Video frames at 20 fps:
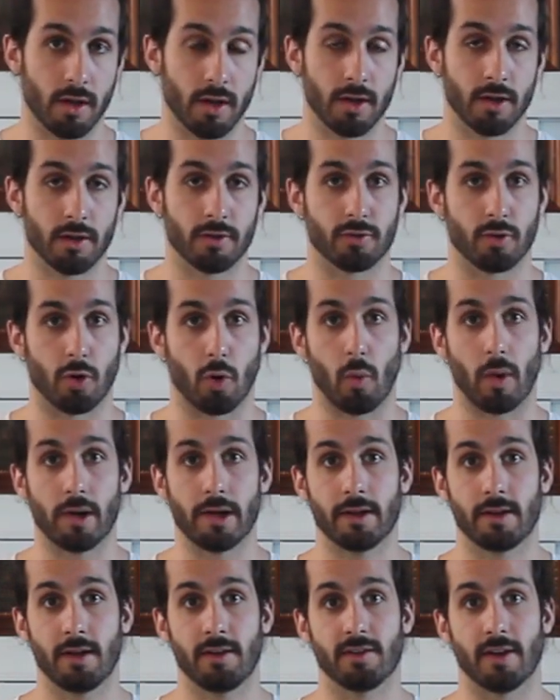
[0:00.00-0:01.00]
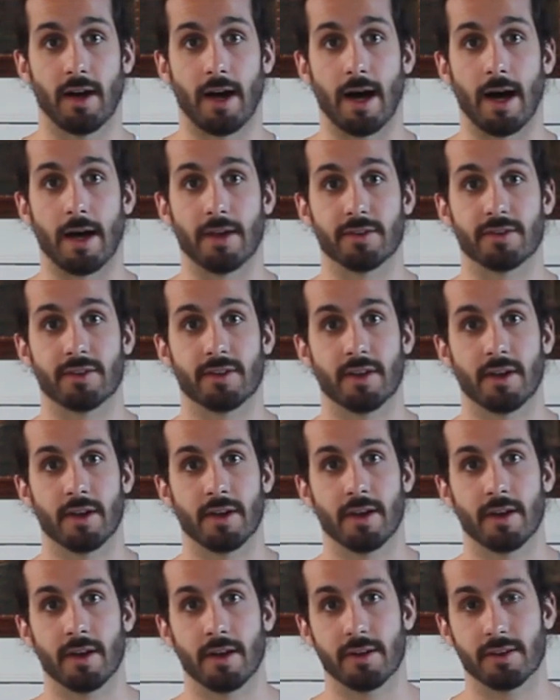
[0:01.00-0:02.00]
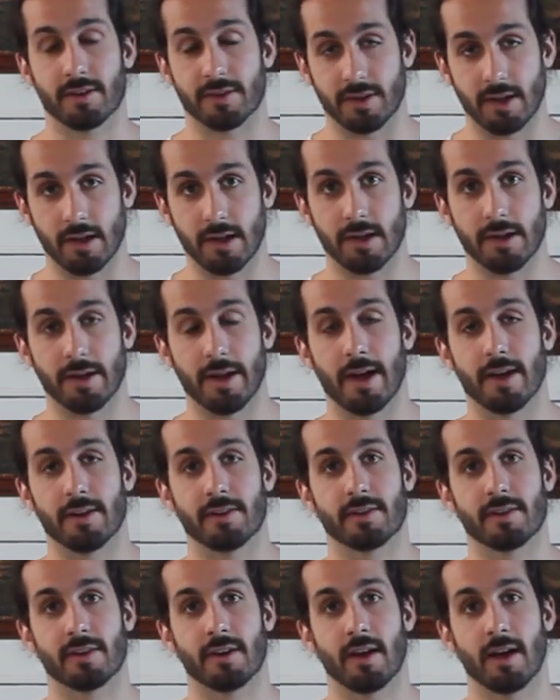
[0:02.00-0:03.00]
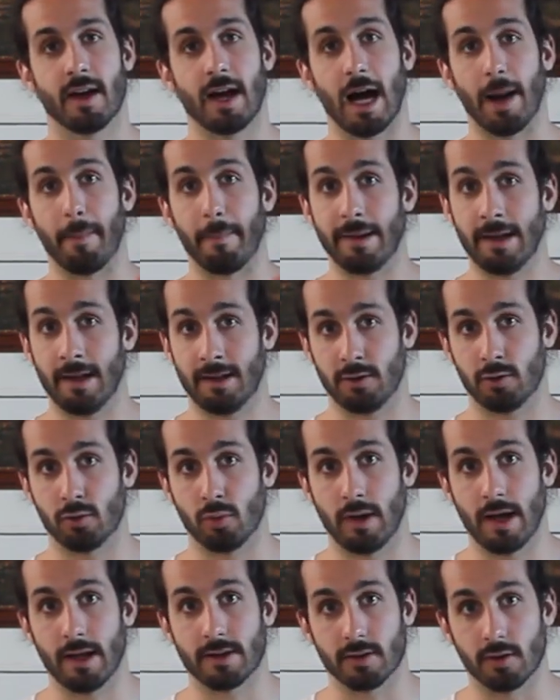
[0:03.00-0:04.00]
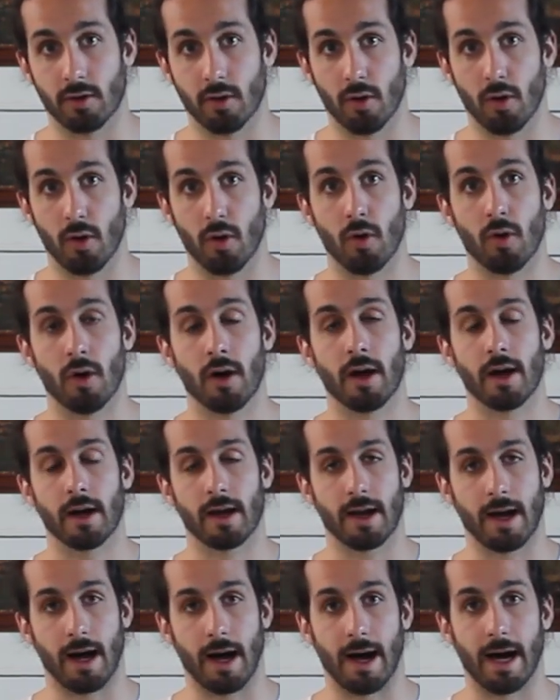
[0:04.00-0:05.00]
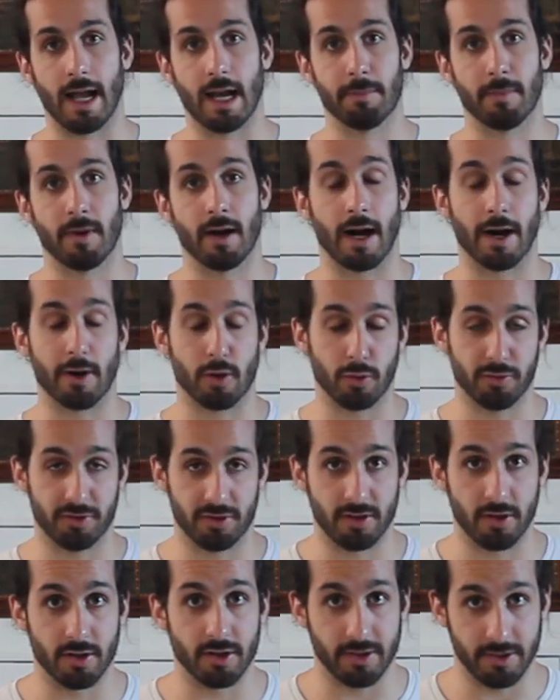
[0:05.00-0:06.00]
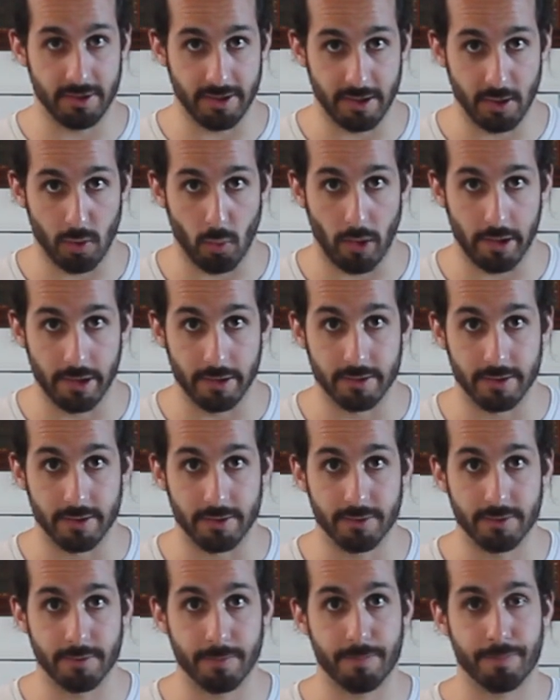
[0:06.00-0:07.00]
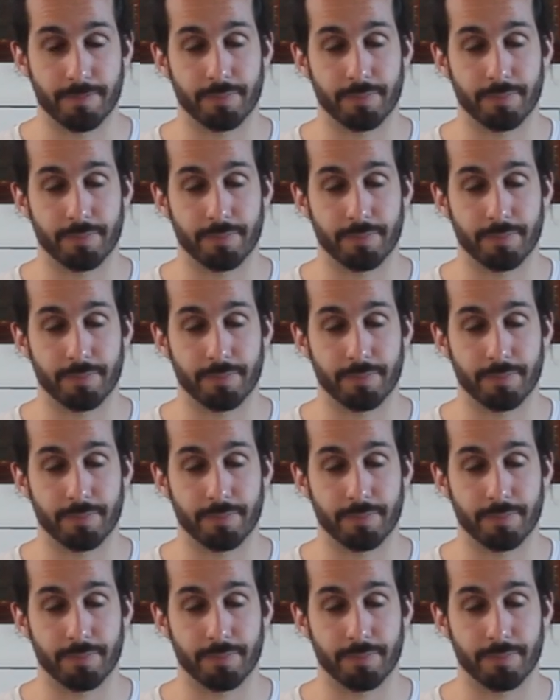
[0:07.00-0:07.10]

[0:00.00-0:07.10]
So qualities as stillness, ability to let go, calm are considered yin qualities.